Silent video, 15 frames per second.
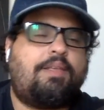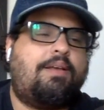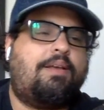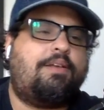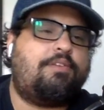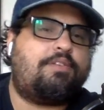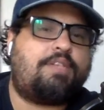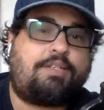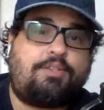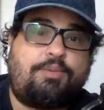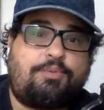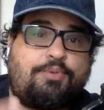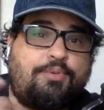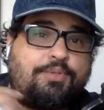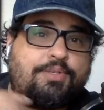Just like
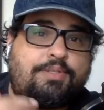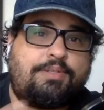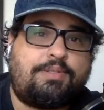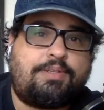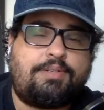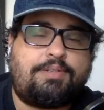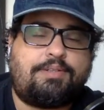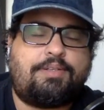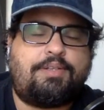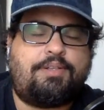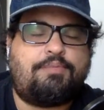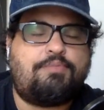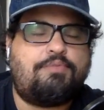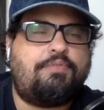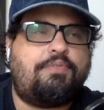Tom Cruise in
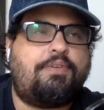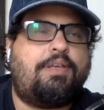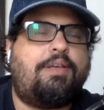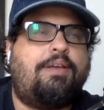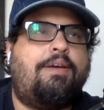the movie